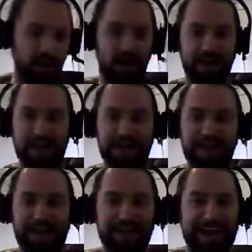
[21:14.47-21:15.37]

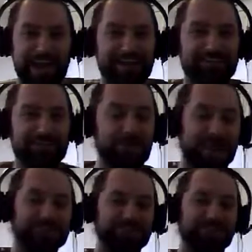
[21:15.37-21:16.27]
And you
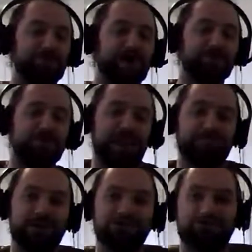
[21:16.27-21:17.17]
actually, Rob, you
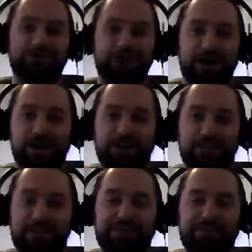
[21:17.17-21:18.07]
came out to
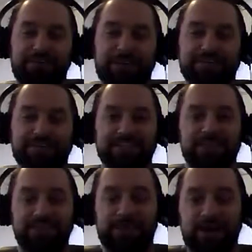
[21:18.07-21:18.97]
the live event,
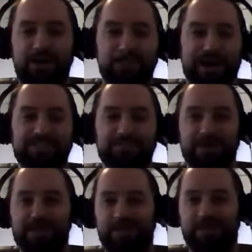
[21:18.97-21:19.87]
the Mile High
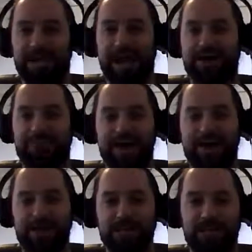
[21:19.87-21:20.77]
Mastermind that me and Adam had
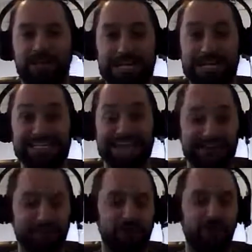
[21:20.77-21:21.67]
out here in
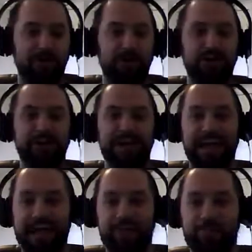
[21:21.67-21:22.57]
Denver.
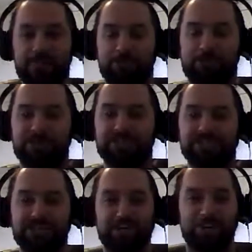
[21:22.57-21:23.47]
And I remember we were
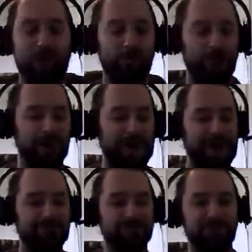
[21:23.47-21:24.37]
sitting around one
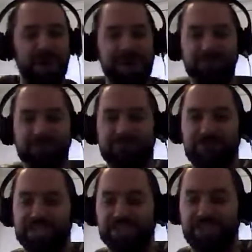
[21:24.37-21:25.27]
night after the
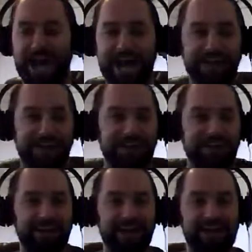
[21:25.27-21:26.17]
event chatting,
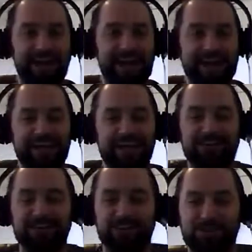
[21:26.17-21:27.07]
and
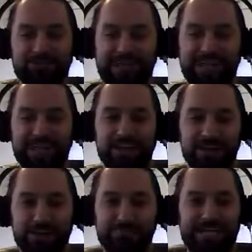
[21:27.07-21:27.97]
you looked me
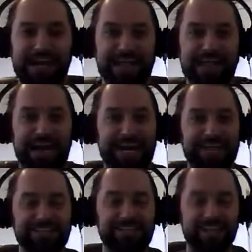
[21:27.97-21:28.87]
dead in the eye
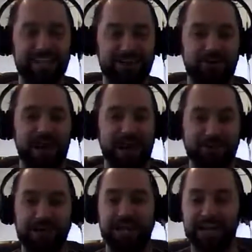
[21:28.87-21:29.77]
and said, "You're an
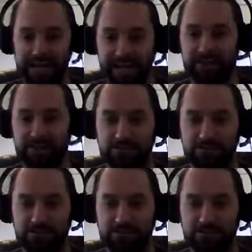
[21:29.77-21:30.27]
effing idiot."